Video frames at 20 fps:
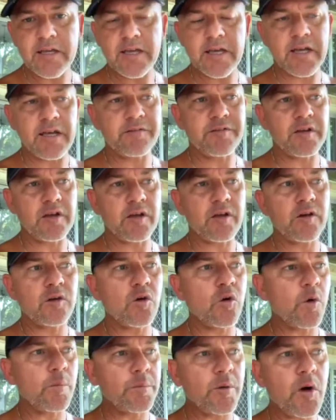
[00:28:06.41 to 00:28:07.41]
If you're
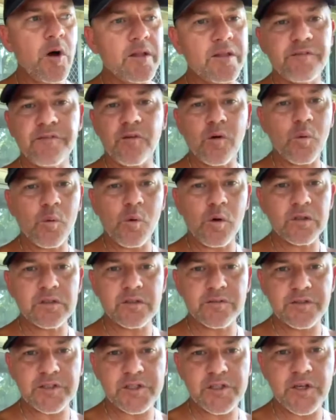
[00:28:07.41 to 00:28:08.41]
caught behind the four
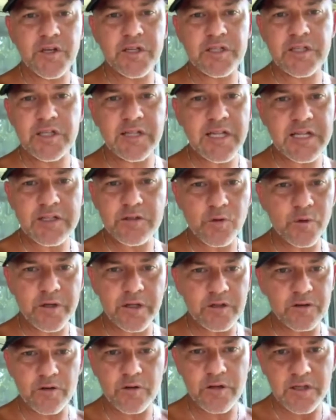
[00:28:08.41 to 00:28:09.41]
walls of a church and that's all you do,